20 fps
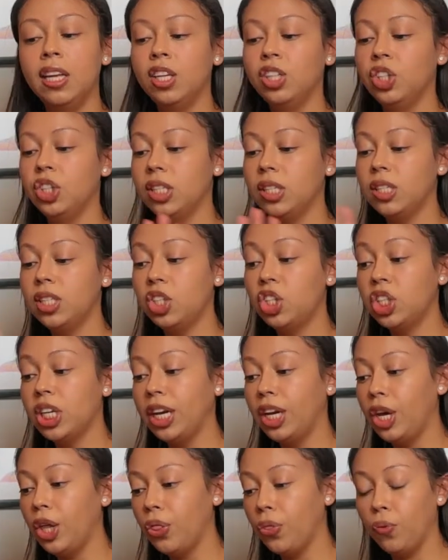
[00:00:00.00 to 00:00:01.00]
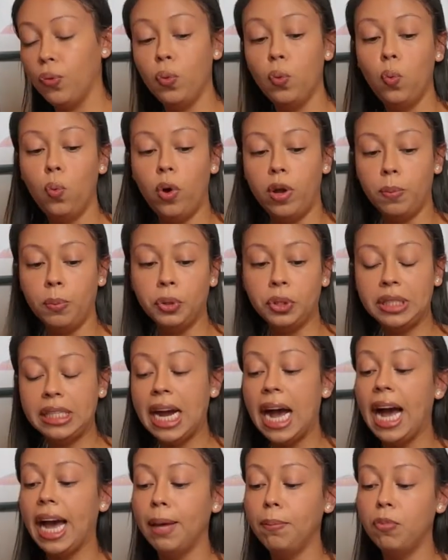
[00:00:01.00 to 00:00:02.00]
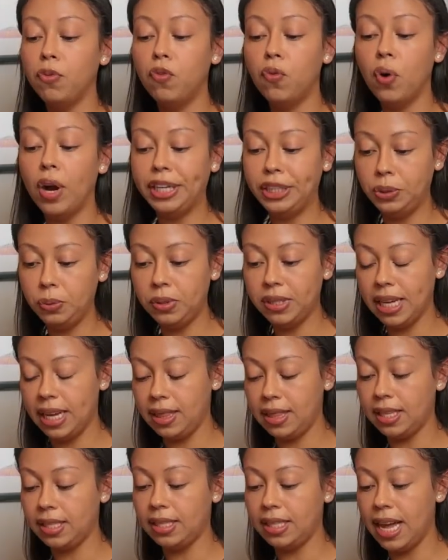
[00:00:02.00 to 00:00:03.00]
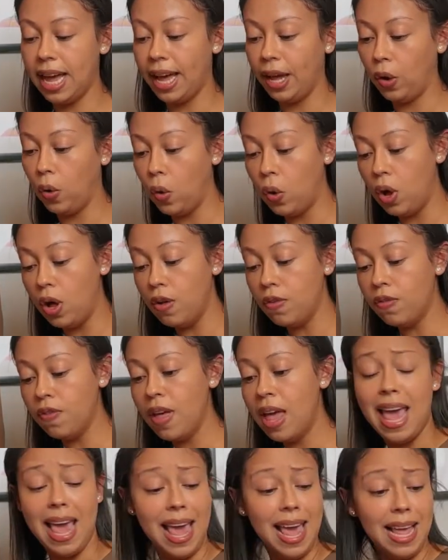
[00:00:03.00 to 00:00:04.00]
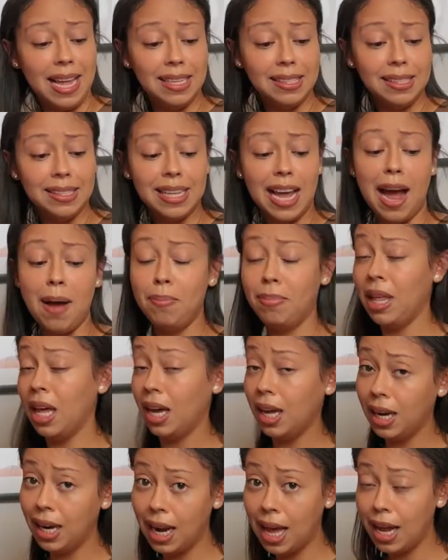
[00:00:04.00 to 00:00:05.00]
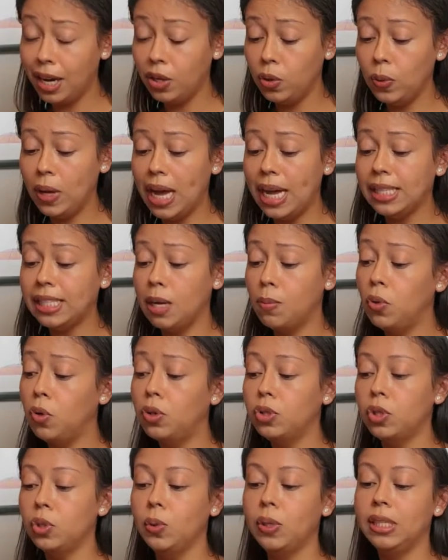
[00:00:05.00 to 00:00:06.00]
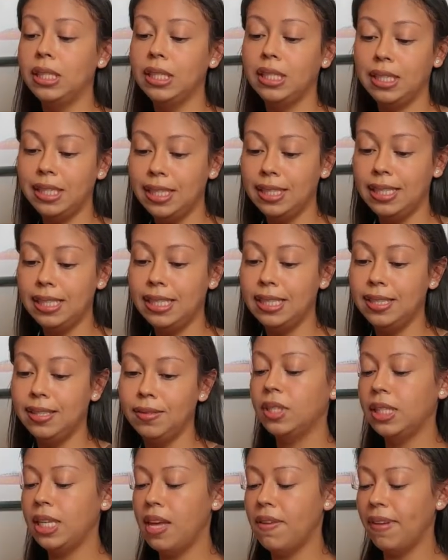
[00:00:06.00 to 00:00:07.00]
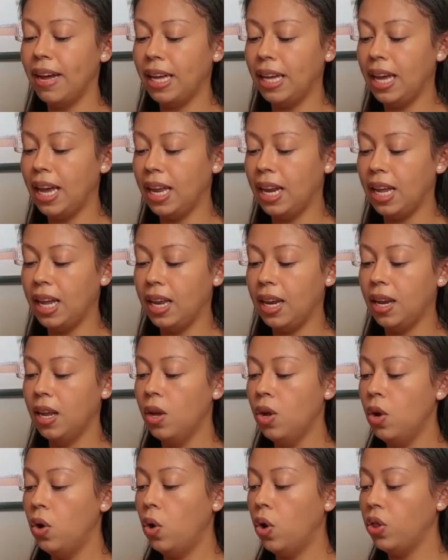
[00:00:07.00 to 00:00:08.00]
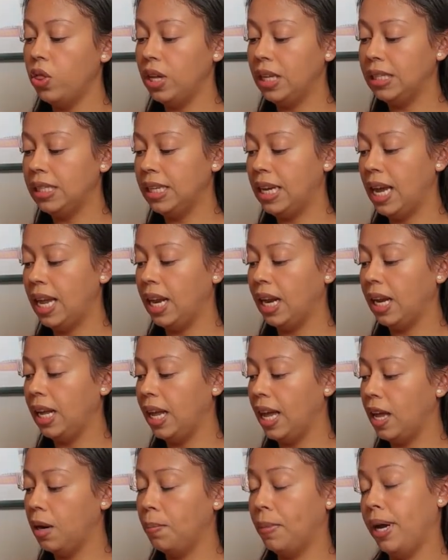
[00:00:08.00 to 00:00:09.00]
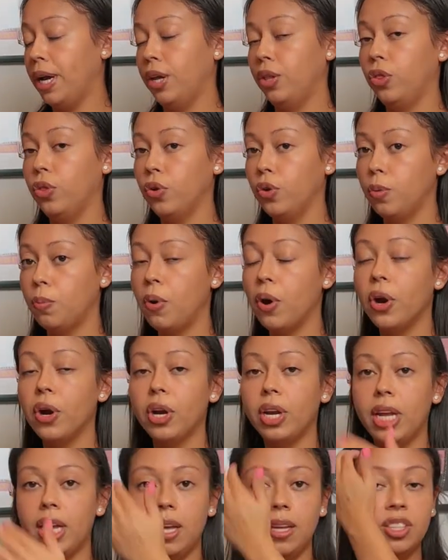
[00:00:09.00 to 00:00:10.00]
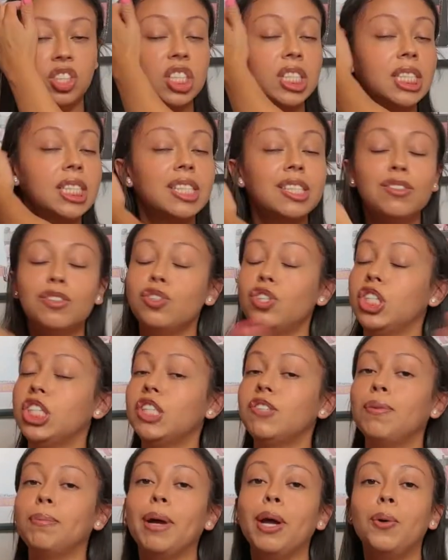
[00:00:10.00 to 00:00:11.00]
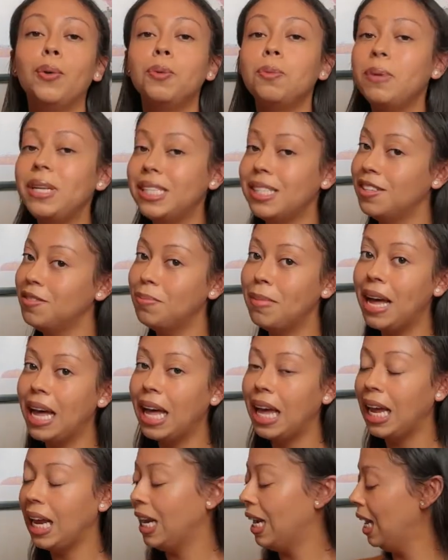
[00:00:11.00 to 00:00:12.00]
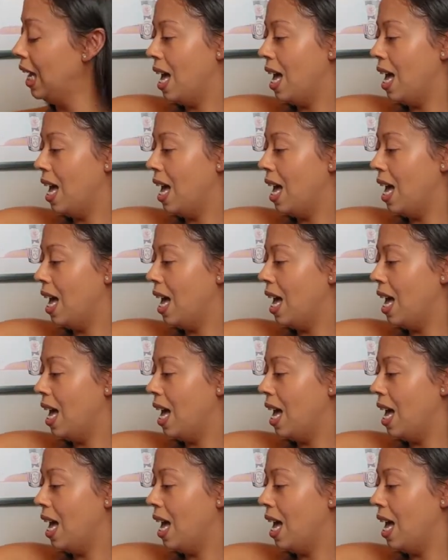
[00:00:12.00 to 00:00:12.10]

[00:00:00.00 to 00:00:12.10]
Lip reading: just to check it through one more time before I do take this tag off. And I'm not gonna lie to you guys, I'm also gonna send it, see if I get it authenticated again by a third party, just for my own peace of mind,